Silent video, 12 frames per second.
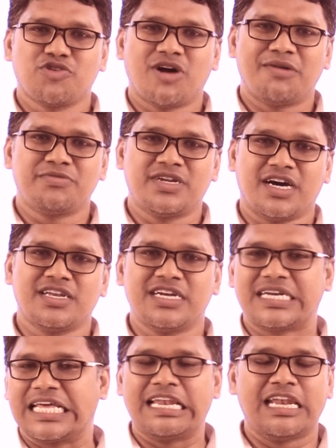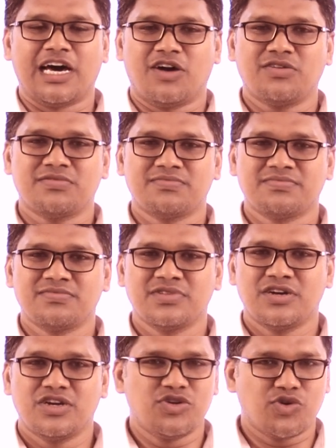have done it till now,
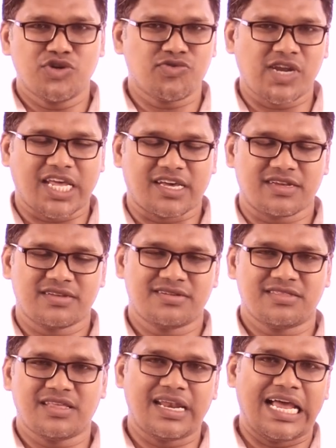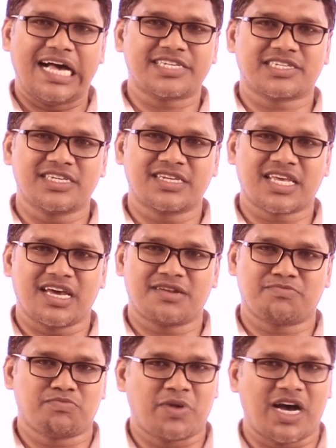don't worry, the last day
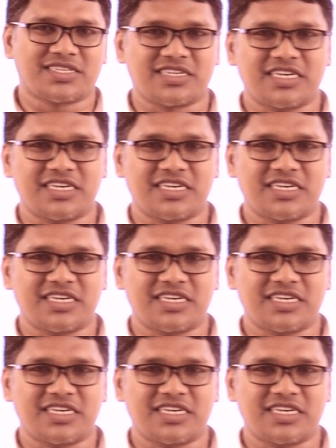can pass